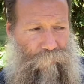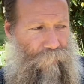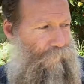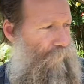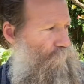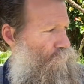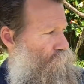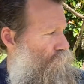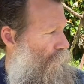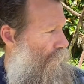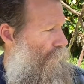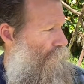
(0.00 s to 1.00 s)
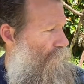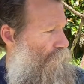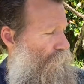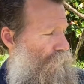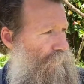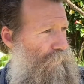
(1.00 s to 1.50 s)
let's try
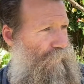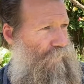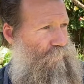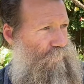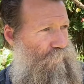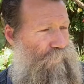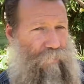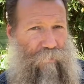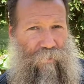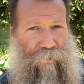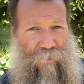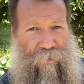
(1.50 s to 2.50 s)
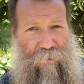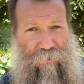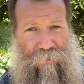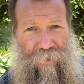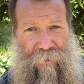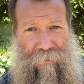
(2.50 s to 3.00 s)
the clear
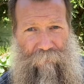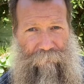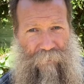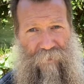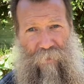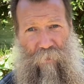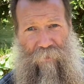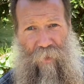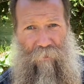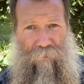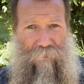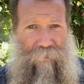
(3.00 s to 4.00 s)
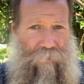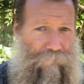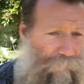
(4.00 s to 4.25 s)
lid and see what that looks like.